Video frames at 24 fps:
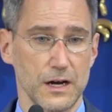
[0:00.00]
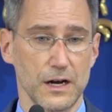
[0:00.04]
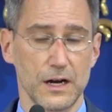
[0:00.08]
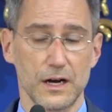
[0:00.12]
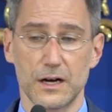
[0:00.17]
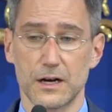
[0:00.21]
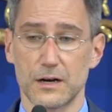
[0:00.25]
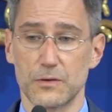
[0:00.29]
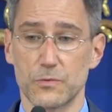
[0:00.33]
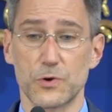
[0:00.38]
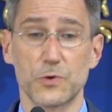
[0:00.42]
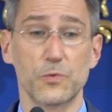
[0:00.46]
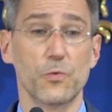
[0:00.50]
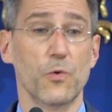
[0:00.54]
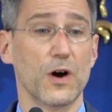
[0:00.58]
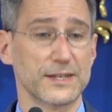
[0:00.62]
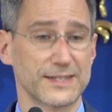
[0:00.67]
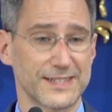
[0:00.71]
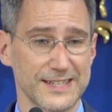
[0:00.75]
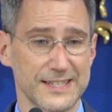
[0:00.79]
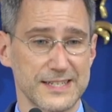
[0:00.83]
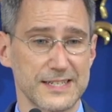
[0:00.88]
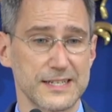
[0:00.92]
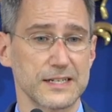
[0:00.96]
We want to
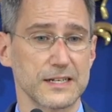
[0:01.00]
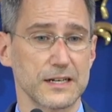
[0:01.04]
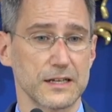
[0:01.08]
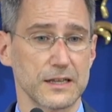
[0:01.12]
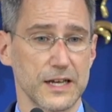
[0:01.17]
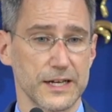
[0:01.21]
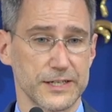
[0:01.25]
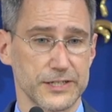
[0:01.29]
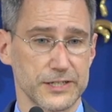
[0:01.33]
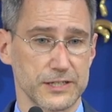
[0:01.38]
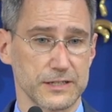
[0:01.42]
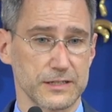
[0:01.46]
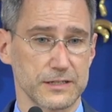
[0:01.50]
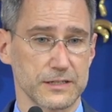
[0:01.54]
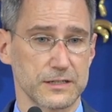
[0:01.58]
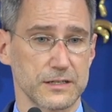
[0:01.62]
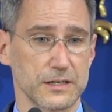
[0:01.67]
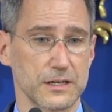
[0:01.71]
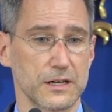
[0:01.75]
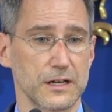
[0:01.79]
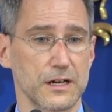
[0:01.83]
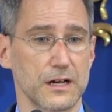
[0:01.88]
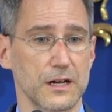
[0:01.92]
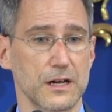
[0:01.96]
see elections
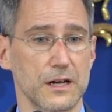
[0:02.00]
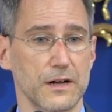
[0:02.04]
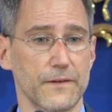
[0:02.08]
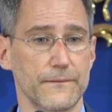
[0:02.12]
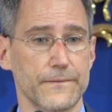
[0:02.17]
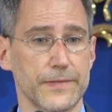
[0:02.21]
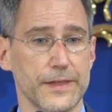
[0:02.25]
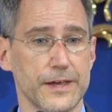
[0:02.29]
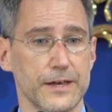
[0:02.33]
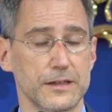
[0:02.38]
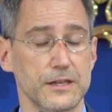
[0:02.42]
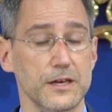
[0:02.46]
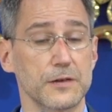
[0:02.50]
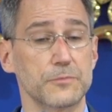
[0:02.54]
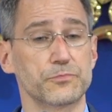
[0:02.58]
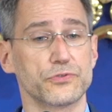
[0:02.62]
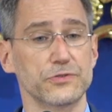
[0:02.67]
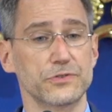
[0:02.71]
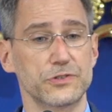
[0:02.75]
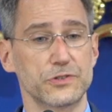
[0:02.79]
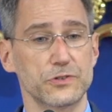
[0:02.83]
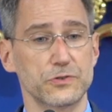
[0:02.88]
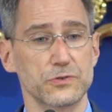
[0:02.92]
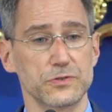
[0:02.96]
that
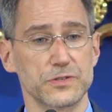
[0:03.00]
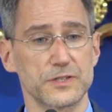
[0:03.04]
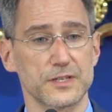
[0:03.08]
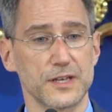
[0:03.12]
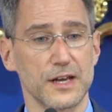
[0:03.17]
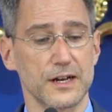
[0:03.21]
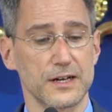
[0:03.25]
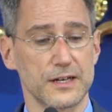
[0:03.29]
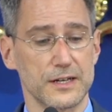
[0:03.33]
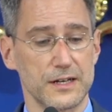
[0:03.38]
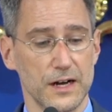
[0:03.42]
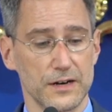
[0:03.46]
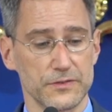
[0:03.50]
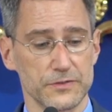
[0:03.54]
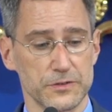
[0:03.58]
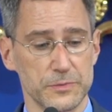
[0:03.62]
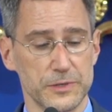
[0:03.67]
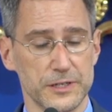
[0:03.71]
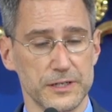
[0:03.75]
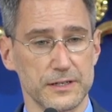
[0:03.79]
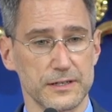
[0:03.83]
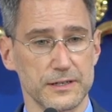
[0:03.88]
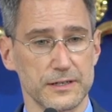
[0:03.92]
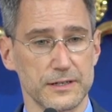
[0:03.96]
produce a
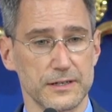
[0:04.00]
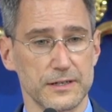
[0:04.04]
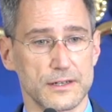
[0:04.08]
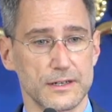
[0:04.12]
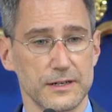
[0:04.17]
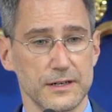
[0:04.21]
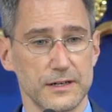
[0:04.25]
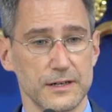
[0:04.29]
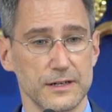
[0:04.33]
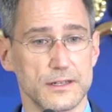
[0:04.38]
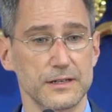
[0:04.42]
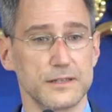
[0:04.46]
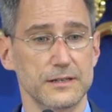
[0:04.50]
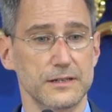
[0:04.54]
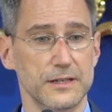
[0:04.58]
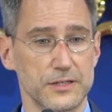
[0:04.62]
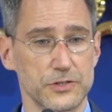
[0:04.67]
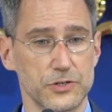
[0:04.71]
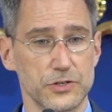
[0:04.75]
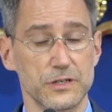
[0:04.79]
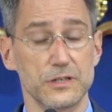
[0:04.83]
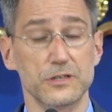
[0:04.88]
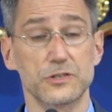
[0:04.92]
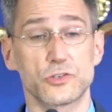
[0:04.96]
government that
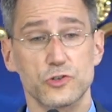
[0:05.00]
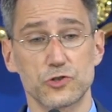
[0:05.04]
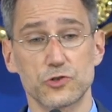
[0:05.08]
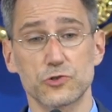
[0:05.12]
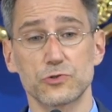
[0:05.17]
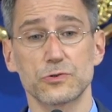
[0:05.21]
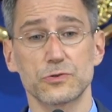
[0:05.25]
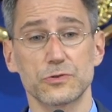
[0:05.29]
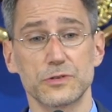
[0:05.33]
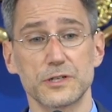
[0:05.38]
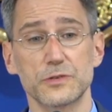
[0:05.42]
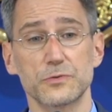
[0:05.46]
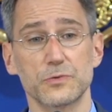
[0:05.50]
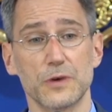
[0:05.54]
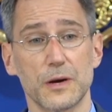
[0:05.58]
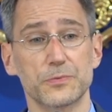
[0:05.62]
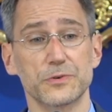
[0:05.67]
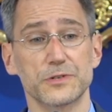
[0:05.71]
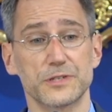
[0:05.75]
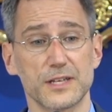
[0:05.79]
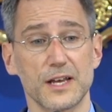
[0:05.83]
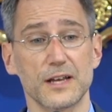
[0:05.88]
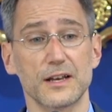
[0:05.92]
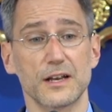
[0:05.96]
is truly
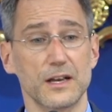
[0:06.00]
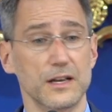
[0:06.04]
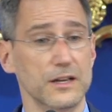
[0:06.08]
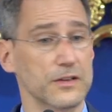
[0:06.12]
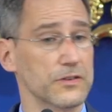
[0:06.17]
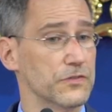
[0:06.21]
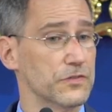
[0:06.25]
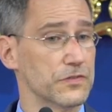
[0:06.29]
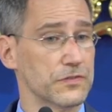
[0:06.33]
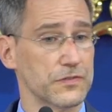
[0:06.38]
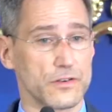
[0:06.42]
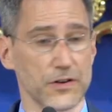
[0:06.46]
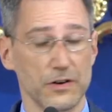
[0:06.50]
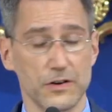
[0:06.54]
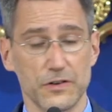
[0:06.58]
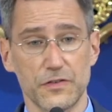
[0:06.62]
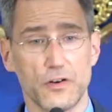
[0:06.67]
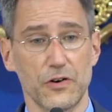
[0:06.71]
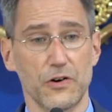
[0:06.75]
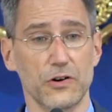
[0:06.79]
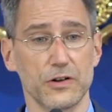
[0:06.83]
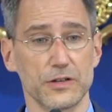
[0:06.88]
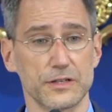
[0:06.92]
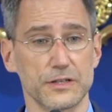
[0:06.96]
representative of
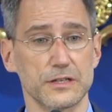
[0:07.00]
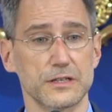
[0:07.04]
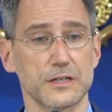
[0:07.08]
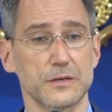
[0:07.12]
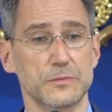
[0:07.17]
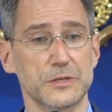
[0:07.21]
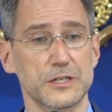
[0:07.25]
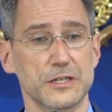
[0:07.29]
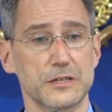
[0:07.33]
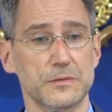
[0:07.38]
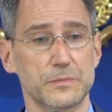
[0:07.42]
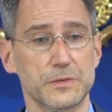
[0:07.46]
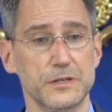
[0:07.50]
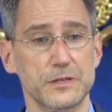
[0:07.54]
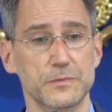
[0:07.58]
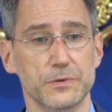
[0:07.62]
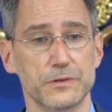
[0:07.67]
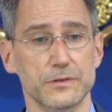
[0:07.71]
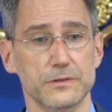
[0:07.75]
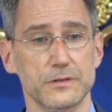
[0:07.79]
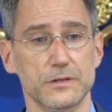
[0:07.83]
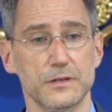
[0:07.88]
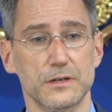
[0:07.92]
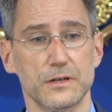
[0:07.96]
all the Libyan people,
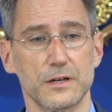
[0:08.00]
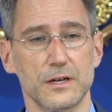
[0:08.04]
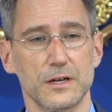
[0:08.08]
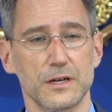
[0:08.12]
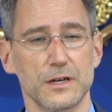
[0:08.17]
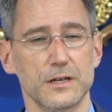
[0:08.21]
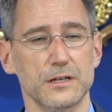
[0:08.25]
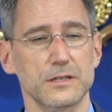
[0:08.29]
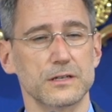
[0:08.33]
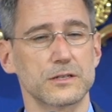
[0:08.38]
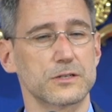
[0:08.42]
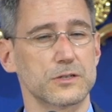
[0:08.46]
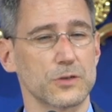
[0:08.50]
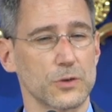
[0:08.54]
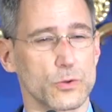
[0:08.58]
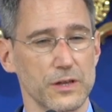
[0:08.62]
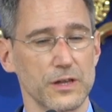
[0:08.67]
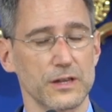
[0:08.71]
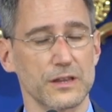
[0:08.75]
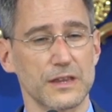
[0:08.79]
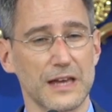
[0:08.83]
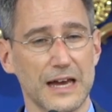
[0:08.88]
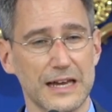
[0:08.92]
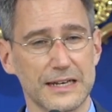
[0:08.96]
so that
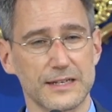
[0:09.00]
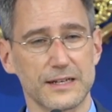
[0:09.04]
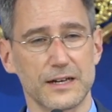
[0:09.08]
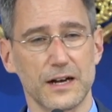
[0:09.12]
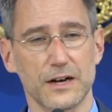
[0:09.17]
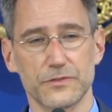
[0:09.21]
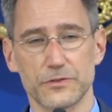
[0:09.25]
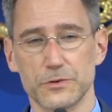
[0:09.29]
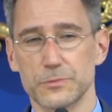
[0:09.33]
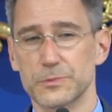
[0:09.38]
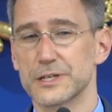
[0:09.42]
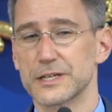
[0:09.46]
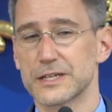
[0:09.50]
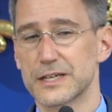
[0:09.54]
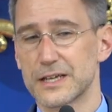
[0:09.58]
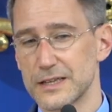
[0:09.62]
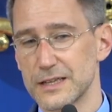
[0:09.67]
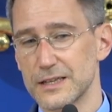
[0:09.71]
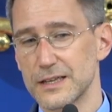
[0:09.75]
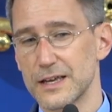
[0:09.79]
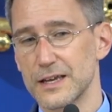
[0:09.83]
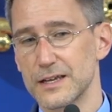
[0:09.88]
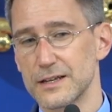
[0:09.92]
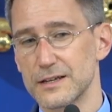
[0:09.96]
that government can
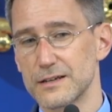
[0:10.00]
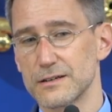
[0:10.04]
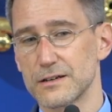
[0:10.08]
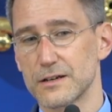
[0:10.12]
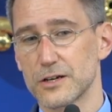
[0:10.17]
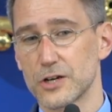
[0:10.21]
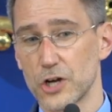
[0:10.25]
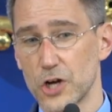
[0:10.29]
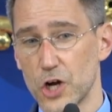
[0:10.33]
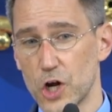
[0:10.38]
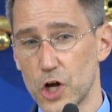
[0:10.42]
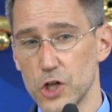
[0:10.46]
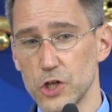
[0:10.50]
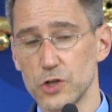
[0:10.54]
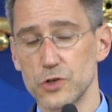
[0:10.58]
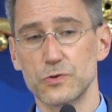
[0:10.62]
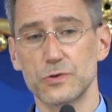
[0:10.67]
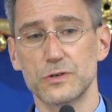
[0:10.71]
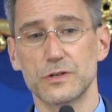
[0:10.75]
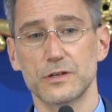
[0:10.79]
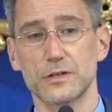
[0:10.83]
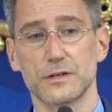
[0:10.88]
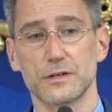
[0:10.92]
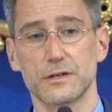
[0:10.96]
then conclude
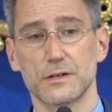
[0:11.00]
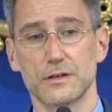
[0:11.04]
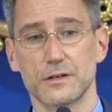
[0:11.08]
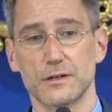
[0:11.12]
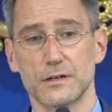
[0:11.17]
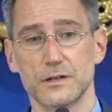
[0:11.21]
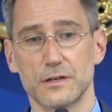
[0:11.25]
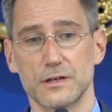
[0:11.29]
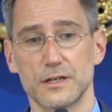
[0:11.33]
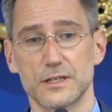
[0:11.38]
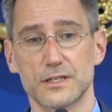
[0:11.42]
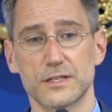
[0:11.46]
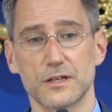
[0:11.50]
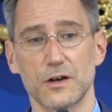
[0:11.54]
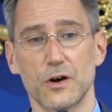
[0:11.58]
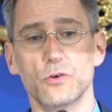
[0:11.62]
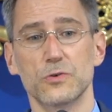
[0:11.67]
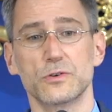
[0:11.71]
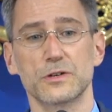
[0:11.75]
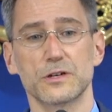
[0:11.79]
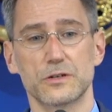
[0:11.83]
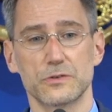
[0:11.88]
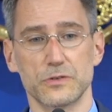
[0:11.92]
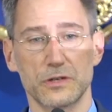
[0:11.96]
its own
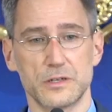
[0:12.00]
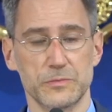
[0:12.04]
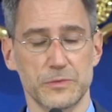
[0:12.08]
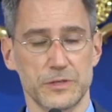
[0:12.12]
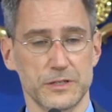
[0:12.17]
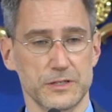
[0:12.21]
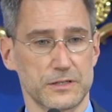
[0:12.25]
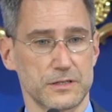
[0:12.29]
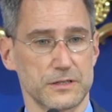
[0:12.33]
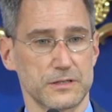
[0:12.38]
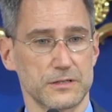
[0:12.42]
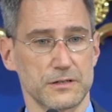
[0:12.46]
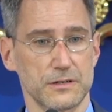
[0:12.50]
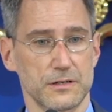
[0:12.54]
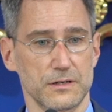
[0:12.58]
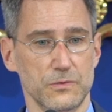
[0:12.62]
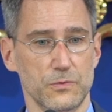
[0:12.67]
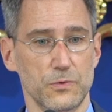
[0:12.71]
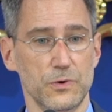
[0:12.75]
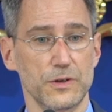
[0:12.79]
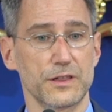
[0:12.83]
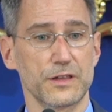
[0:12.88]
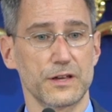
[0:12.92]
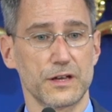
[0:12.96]
agreements
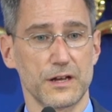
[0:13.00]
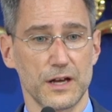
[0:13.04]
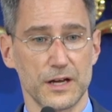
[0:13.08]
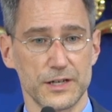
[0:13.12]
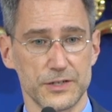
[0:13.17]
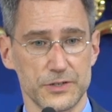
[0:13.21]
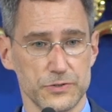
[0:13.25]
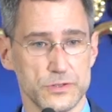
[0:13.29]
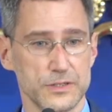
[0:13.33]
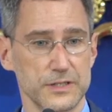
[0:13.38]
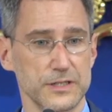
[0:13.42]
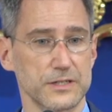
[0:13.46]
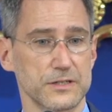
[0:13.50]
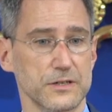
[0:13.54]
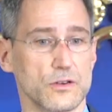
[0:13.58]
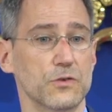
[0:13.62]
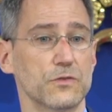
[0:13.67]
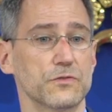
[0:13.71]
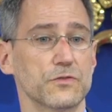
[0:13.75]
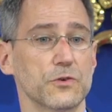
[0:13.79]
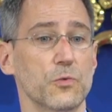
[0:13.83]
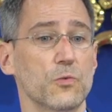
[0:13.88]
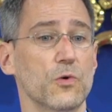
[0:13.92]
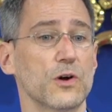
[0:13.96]
with countries over
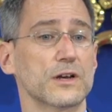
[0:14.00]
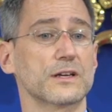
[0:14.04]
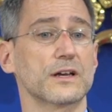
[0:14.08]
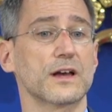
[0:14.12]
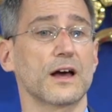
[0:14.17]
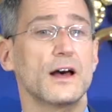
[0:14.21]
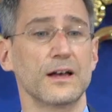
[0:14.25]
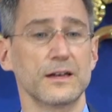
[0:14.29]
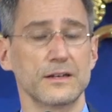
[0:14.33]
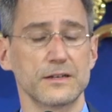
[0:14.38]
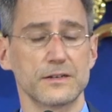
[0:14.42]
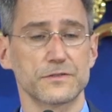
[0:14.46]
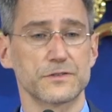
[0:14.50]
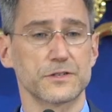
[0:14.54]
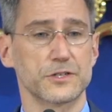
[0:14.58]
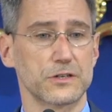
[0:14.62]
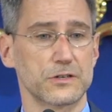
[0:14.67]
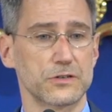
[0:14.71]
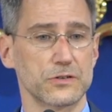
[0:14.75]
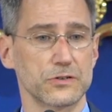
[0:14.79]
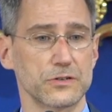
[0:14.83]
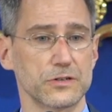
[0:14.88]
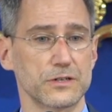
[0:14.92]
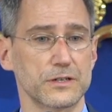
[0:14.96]
what kind of
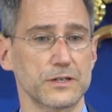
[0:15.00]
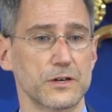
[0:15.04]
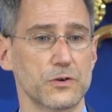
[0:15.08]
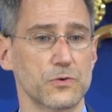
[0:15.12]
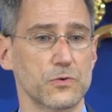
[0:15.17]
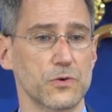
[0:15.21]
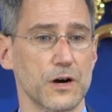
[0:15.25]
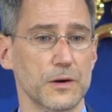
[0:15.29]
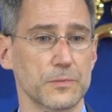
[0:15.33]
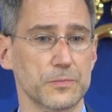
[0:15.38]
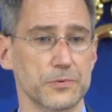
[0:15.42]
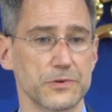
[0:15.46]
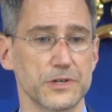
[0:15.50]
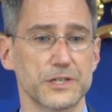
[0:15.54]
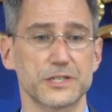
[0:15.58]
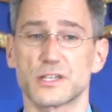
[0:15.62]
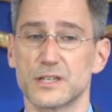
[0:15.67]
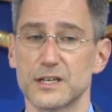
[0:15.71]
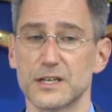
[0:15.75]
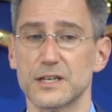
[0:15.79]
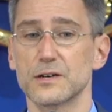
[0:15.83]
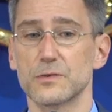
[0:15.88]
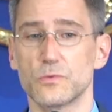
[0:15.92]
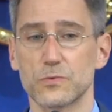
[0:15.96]
security cooperation
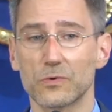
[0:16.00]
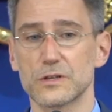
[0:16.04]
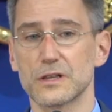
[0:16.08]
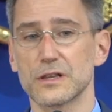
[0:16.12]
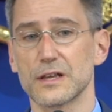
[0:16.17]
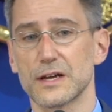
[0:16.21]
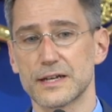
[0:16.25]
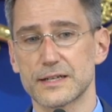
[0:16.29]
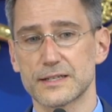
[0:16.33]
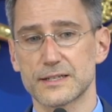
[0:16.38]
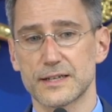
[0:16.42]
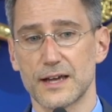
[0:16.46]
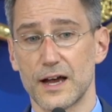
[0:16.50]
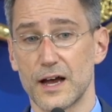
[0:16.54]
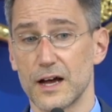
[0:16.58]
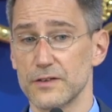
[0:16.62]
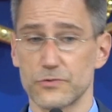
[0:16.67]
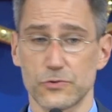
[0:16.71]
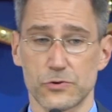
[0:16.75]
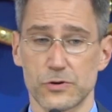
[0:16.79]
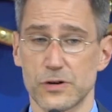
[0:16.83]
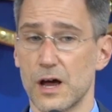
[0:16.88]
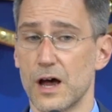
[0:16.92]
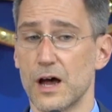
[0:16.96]
it would like to have or
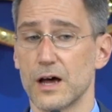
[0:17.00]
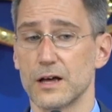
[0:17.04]
not.